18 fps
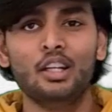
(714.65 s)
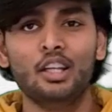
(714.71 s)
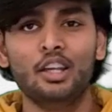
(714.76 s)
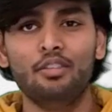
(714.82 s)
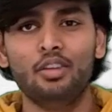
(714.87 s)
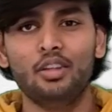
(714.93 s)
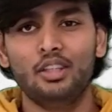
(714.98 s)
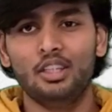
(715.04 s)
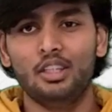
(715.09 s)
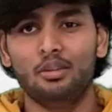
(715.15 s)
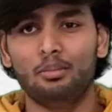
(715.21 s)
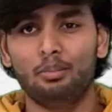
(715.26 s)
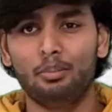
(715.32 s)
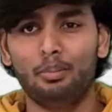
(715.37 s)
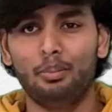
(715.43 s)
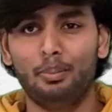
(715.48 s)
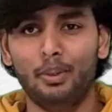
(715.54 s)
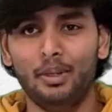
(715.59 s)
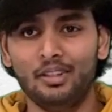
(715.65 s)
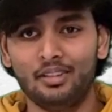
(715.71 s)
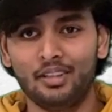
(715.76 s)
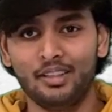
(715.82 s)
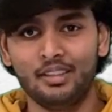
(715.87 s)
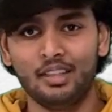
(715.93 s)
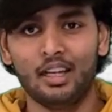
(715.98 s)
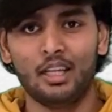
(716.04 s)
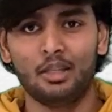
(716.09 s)
If you did, please
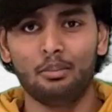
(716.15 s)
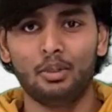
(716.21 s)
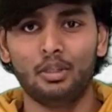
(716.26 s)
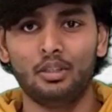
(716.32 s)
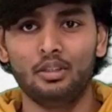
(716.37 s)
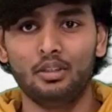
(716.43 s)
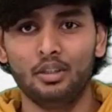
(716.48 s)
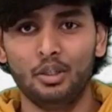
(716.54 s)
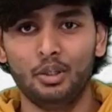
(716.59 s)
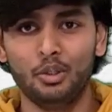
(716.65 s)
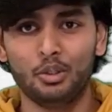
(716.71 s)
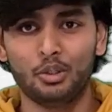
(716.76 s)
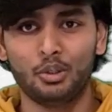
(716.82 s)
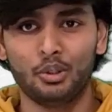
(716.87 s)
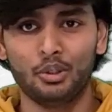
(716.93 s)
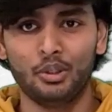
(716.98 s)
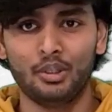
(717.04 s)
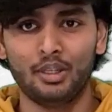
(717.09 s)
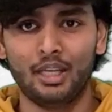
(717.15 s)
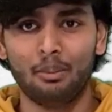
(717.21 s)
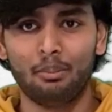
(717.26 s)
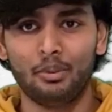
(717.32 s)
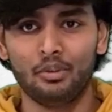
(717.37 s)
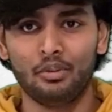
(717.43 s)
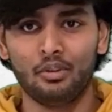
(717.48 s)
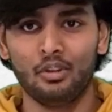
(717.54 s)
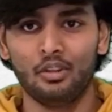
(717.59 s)
hit the like button to show your
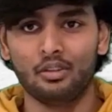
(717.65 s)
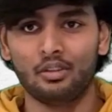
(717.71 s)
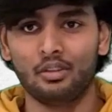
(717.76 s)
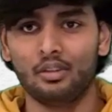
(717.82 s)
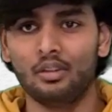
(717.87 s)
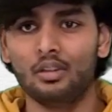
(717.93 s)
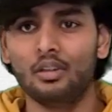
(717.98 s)
appreciation.